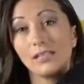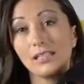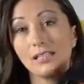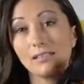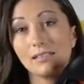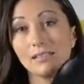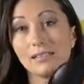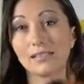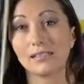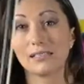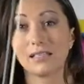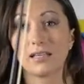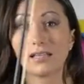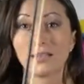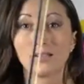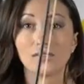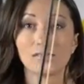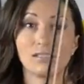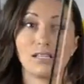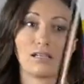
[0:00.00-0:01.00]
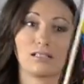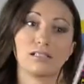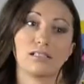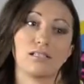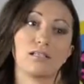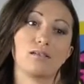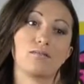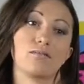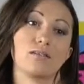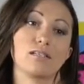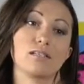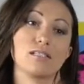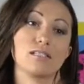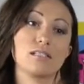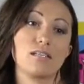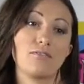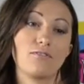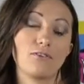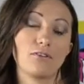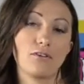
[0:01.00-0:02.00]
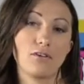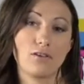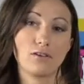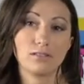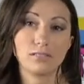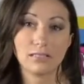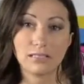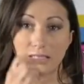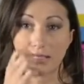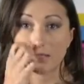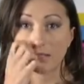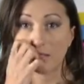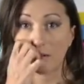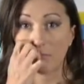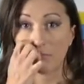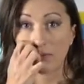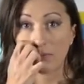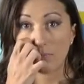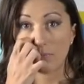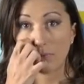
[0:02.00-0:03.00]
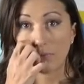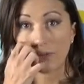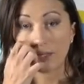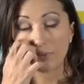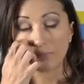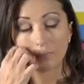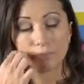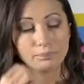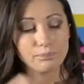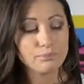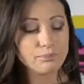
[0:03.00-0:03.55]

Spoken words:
this is another section where it's difficult in terms of bowing.